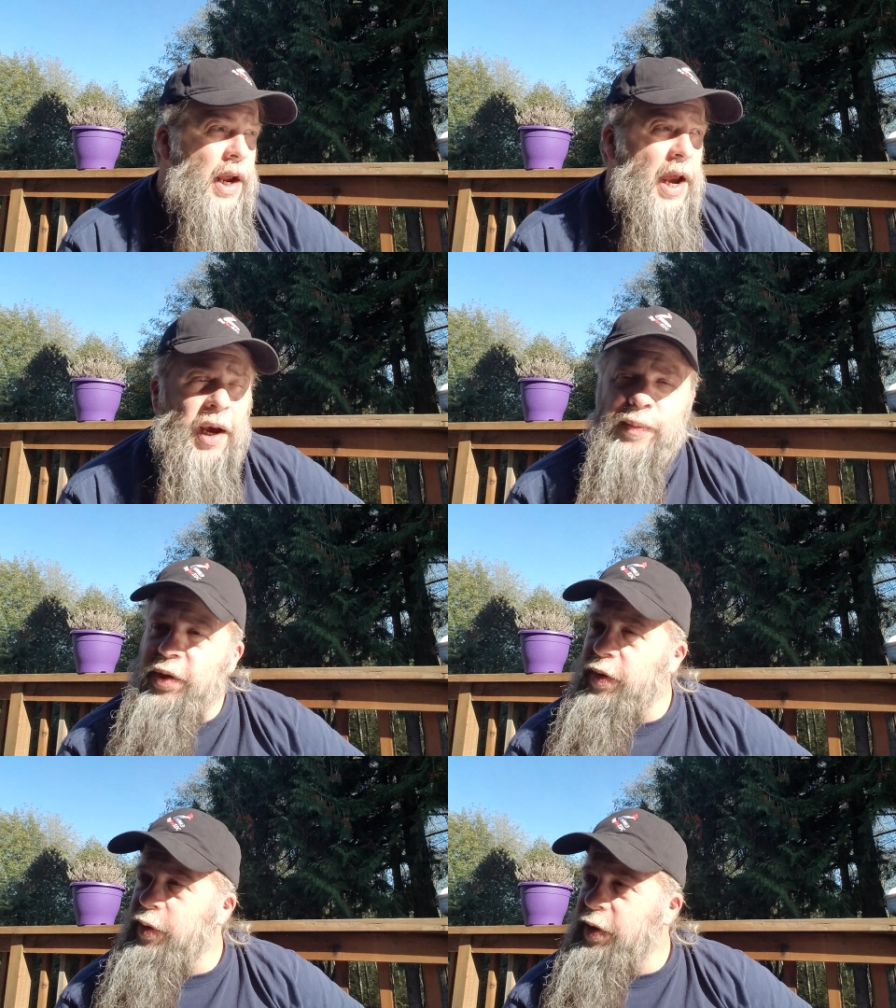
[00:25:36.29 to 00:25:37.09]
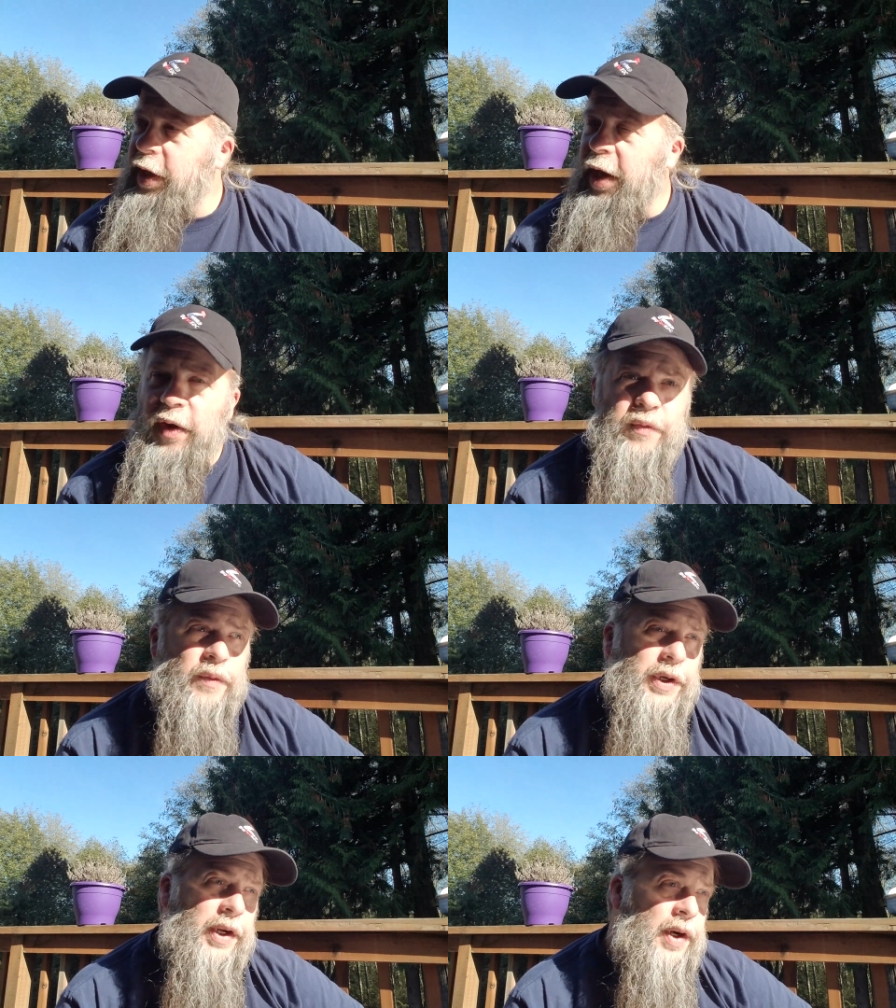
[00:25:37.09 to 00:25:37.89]
Absolutely
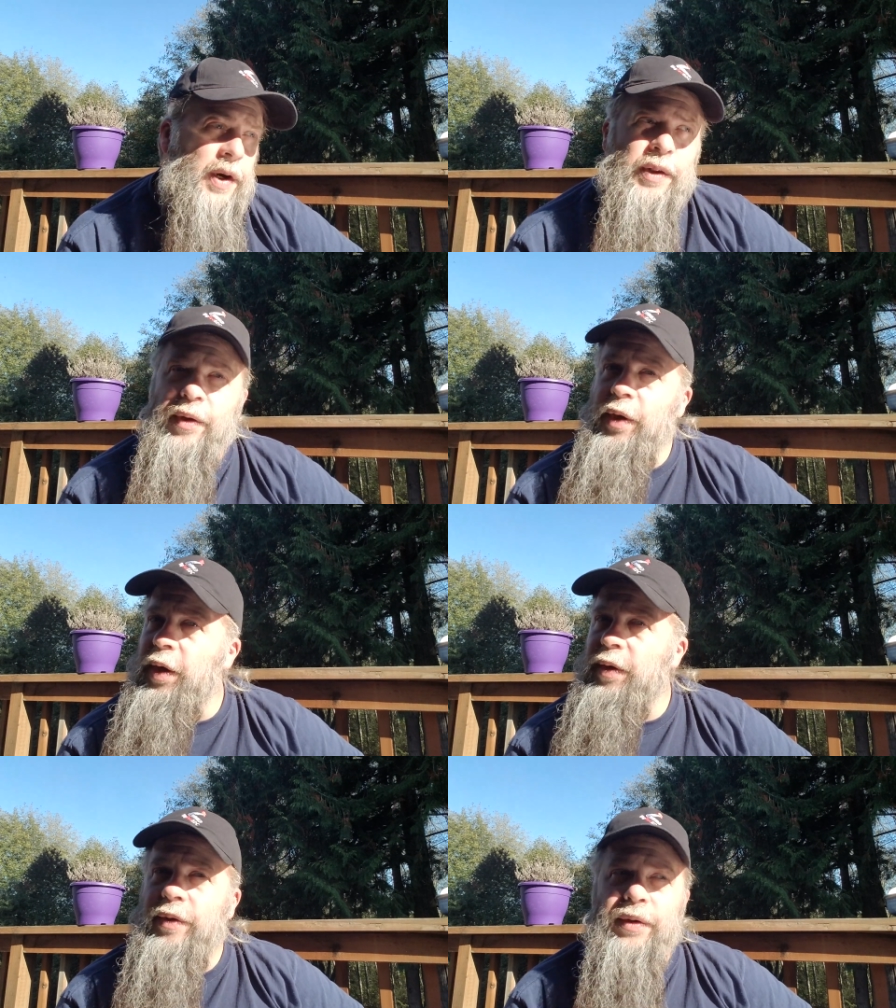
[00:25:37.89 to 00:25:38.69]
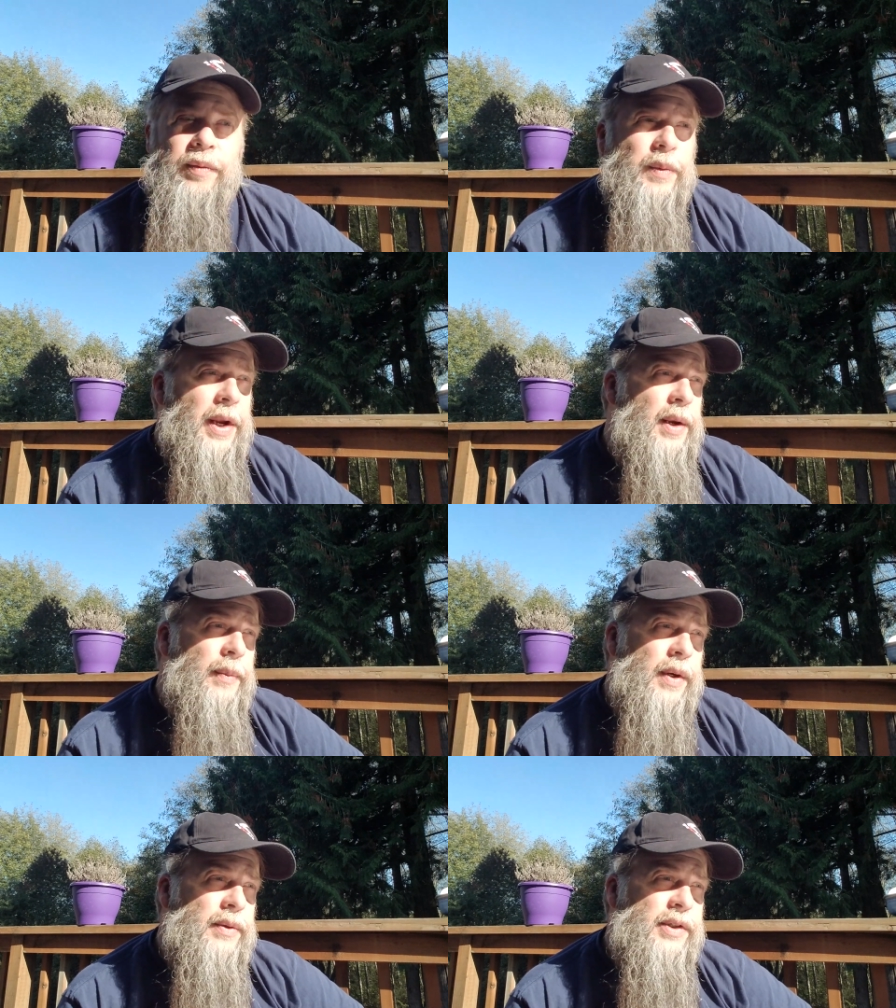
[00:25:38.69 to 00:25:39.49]
every color under the
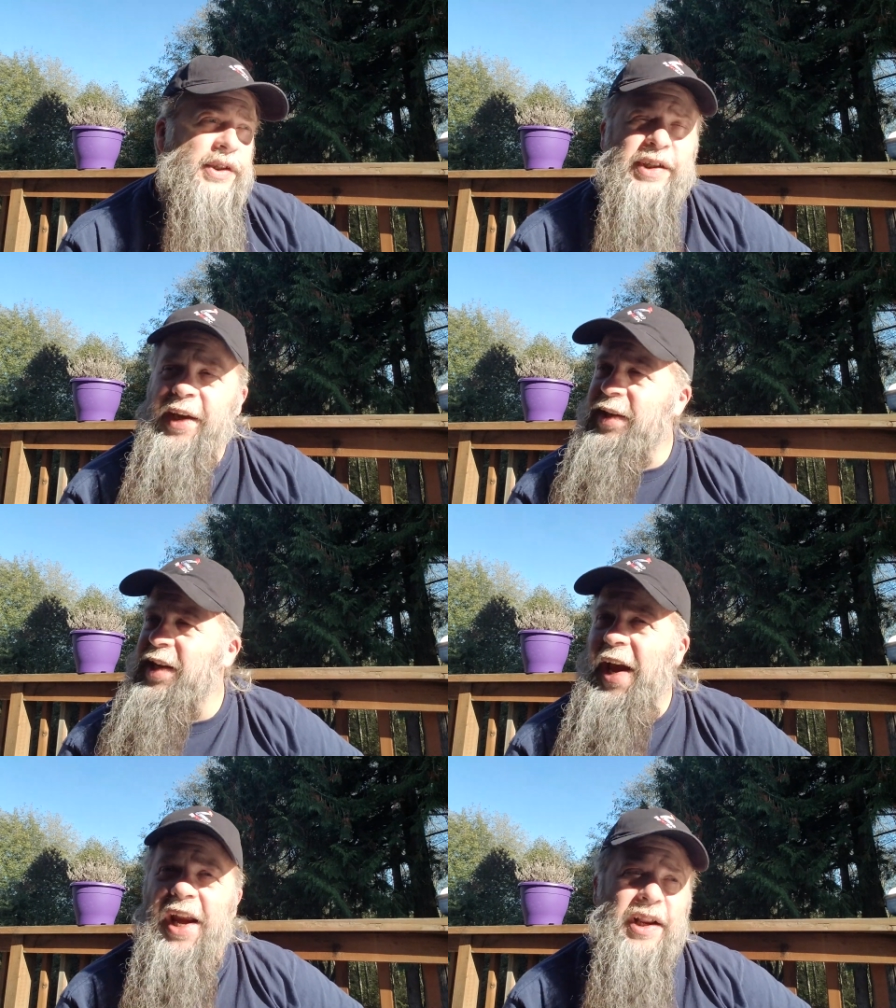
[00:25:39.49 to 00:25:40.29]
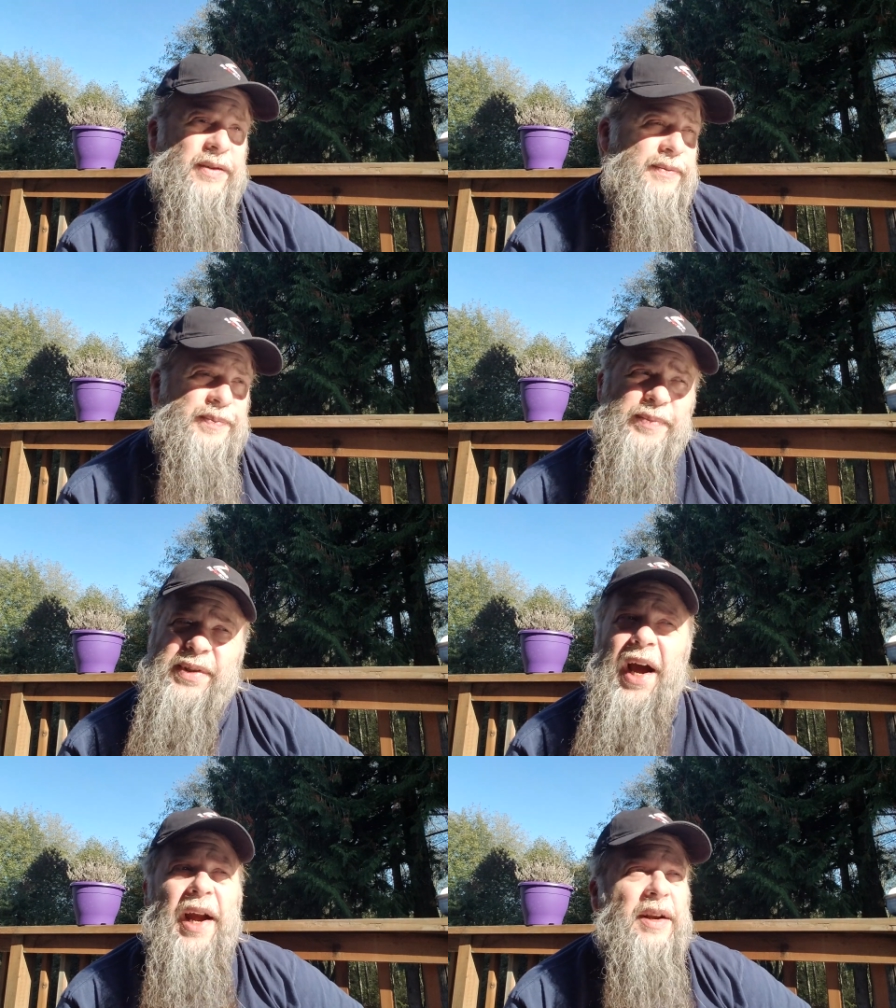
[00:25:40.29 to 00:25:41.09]
rainbow, 6, 8,
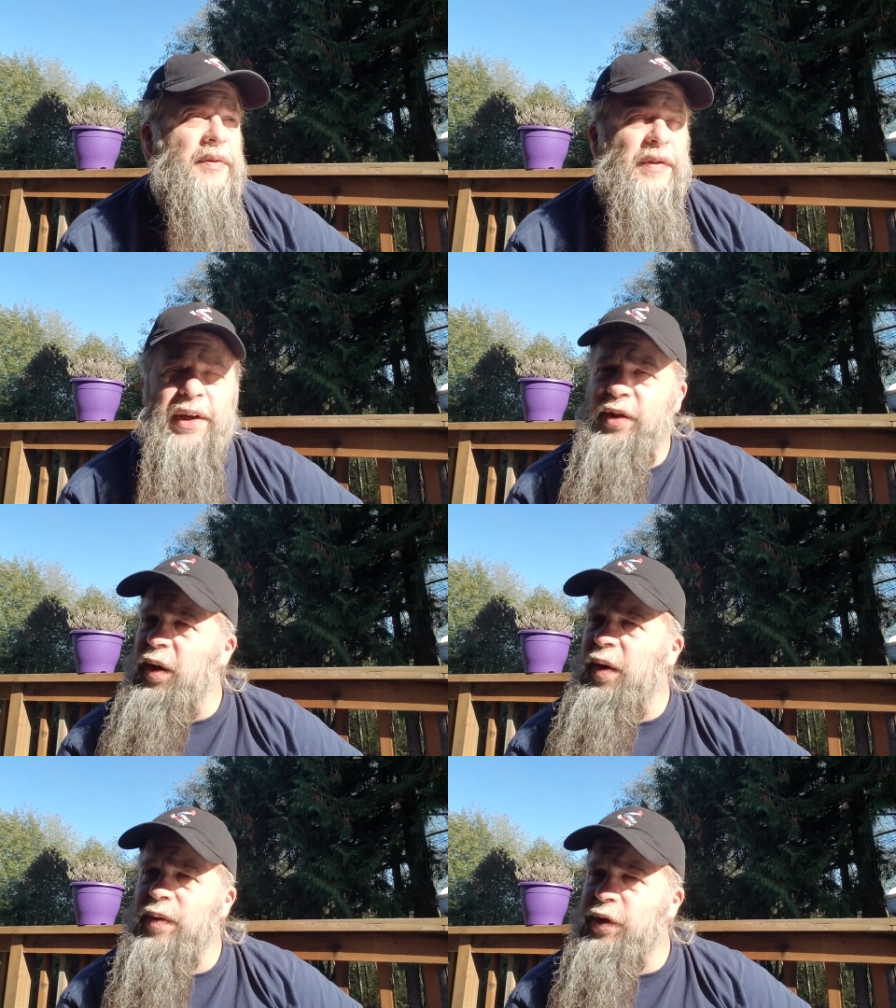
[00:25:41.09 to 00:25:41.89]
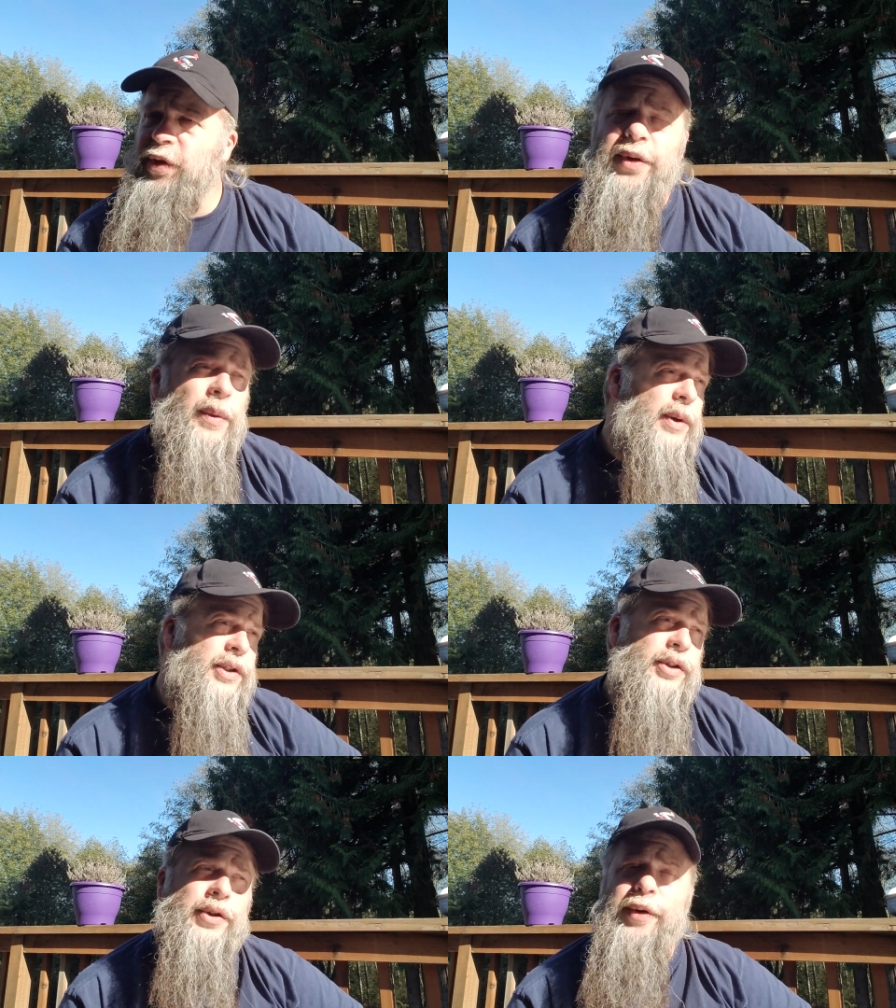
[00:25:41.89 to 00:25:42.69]
9 feet tall, just
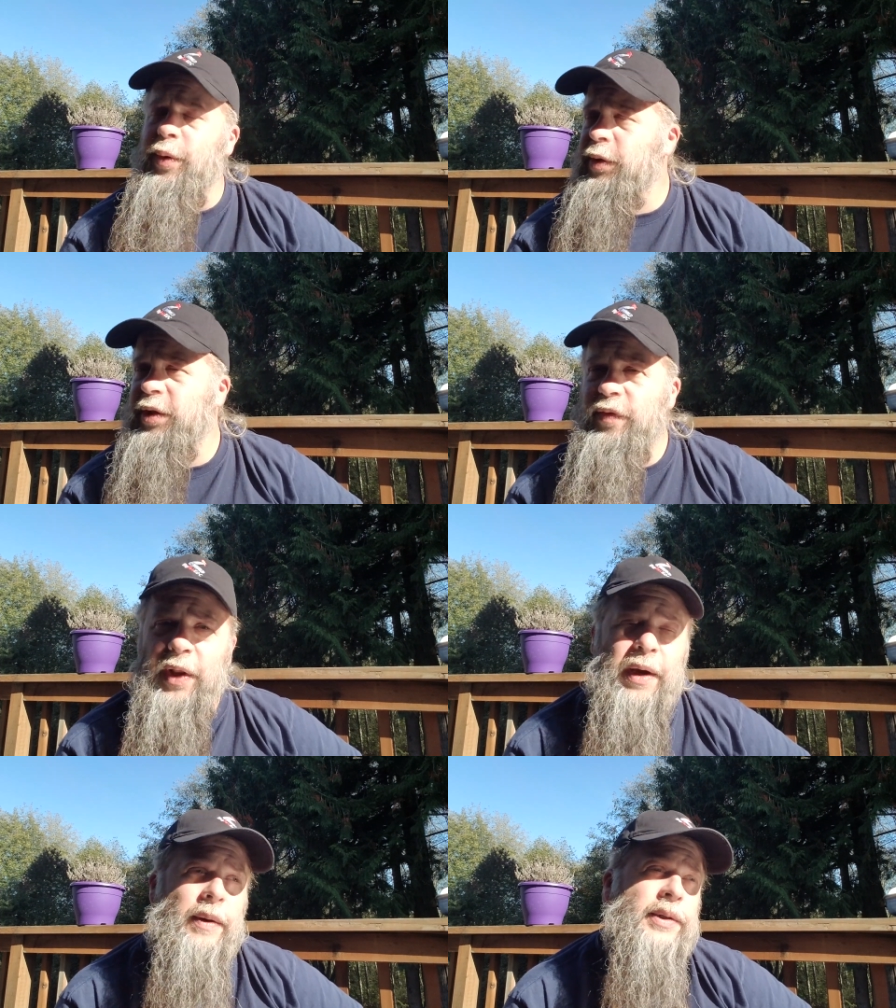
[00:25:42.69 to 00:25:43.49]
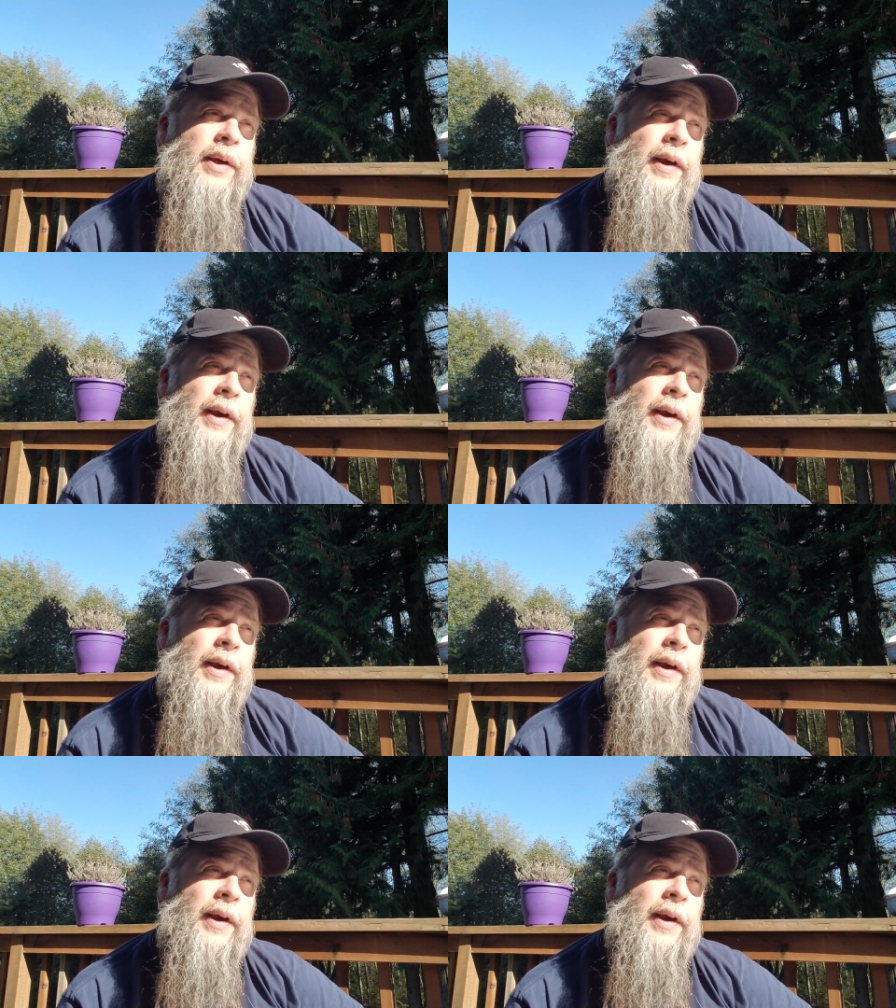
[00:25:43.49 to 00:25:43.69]
gorgeous, gorgeous flowers.